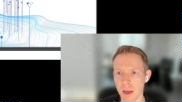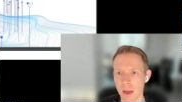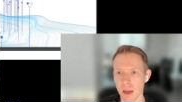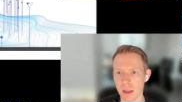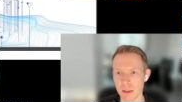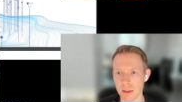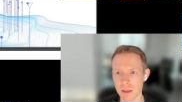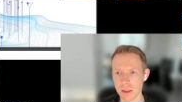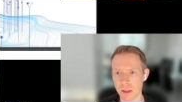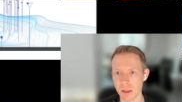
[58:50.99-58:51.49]

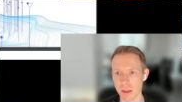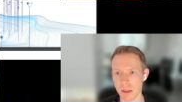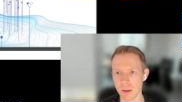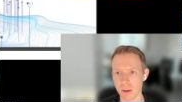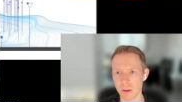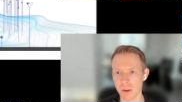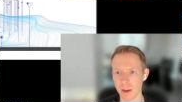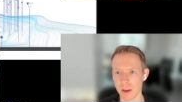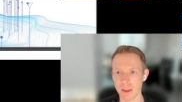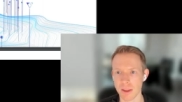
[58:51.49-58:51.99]
And
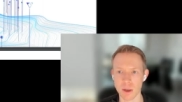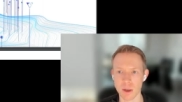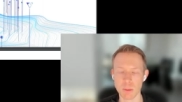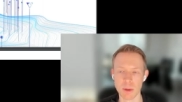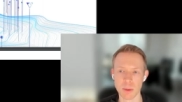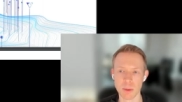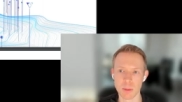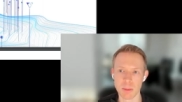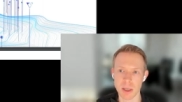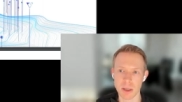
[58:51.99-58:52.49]
so I think
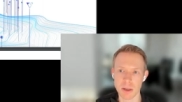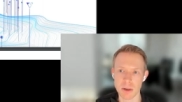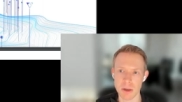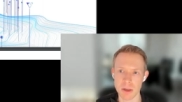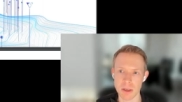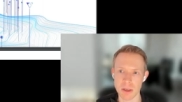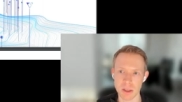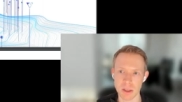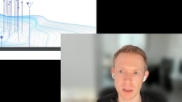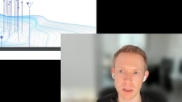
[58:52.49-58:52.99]
we would be
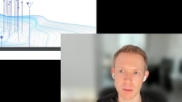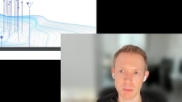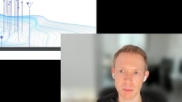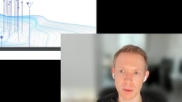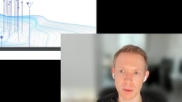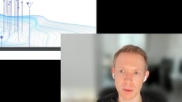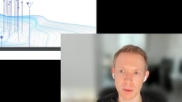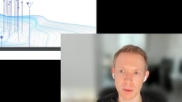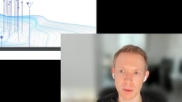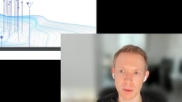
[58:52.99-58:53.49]
interested in
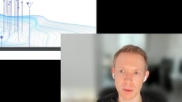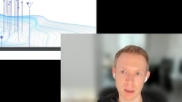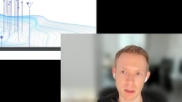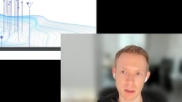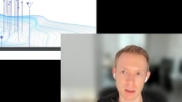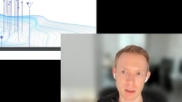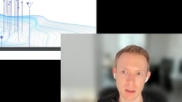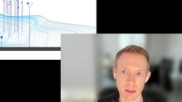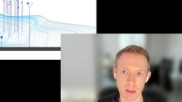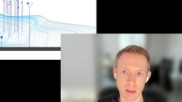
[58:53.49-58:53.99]

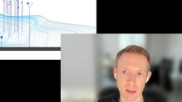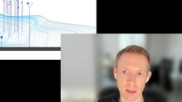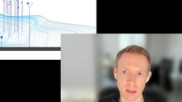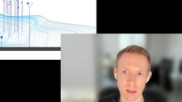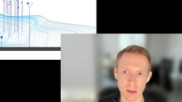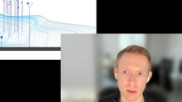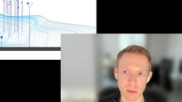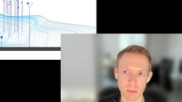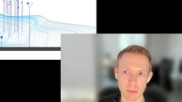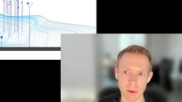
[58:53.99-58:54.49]
bringing, uh,
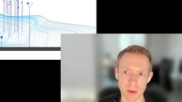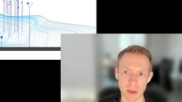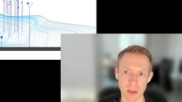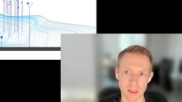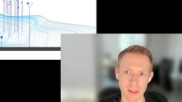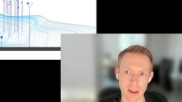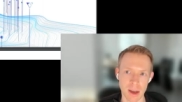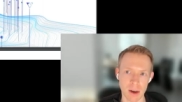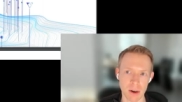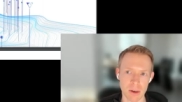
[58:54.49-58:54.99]
you know,
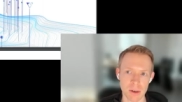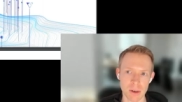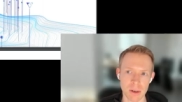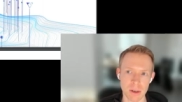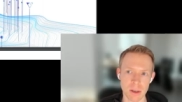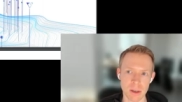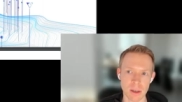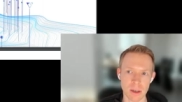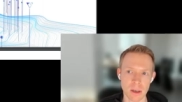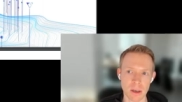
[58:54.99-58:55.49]
bringing that
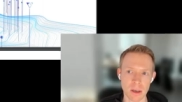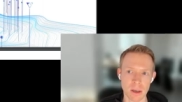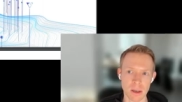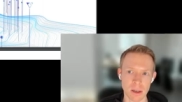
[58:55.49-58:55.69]
under a,